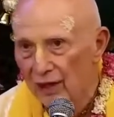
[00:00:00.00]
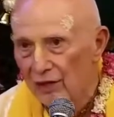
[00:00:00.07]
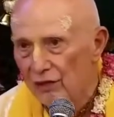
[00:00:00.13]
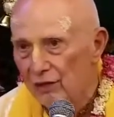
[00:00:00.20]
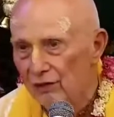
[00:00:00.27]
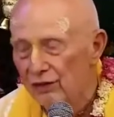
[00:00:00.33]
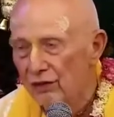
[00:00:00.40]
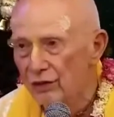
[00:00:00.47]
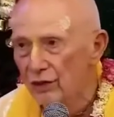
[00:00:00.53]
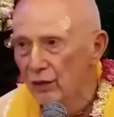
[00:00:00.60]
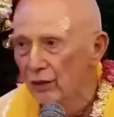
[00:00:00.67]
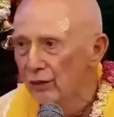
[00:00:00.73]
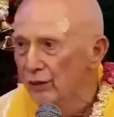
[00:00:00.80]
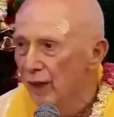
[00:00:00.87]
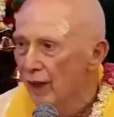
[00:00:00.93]
So
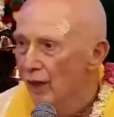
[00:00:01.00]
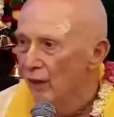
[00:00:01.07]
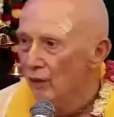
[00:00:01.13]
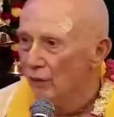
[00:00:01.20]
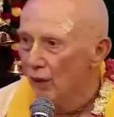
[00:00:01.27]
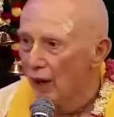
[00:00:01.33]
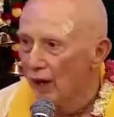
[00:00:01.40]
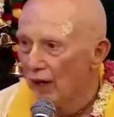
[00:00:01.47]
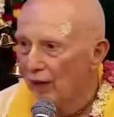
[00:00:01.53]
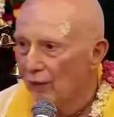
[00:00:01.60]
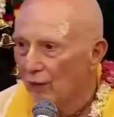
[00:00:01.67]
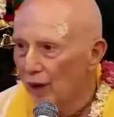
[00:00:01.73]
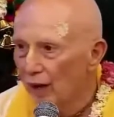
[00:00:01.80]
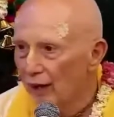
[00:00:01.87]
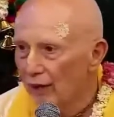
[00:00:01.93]
still, why,
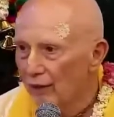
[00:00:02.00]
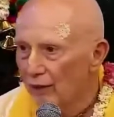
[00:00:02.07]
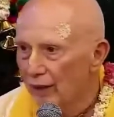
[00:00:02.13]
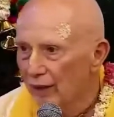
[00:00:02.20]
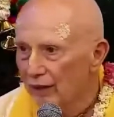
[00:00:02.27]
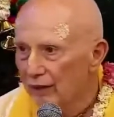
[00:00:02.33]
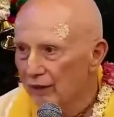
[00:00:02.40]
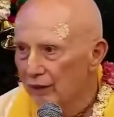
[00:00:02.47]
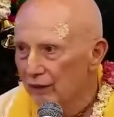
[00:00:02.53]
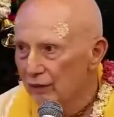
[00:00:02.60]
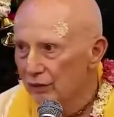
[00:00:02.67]
why do we,